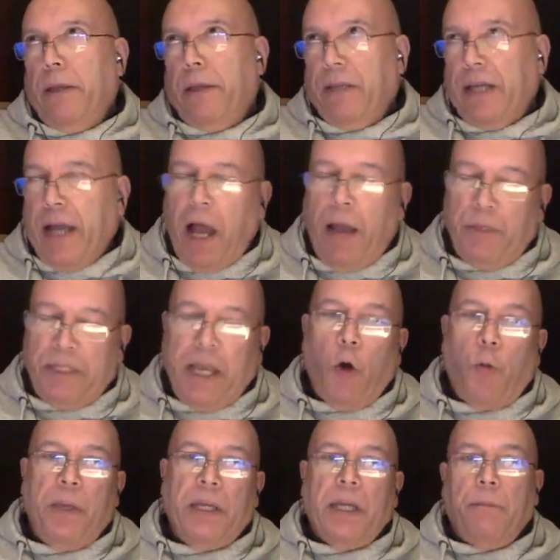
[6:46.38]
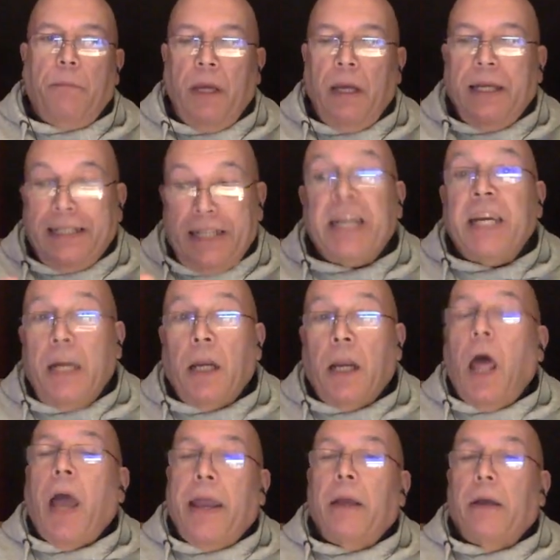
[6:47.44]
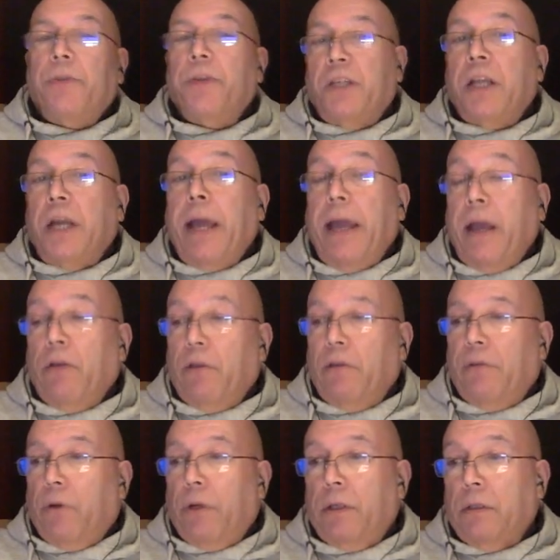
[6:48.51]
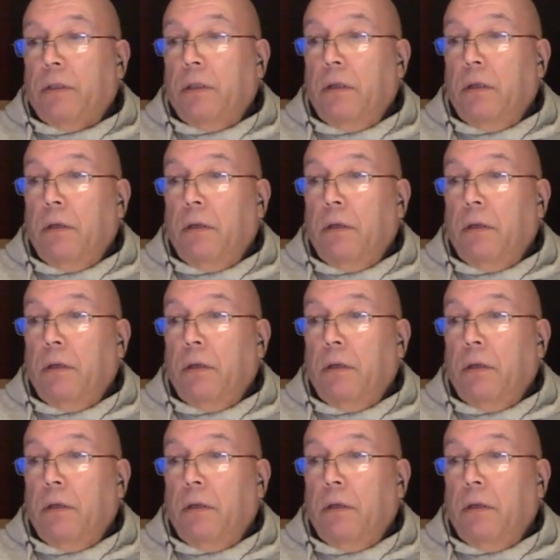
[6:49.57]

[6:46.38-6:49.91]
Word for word: the guy was helping him didn't like the delay on the voice,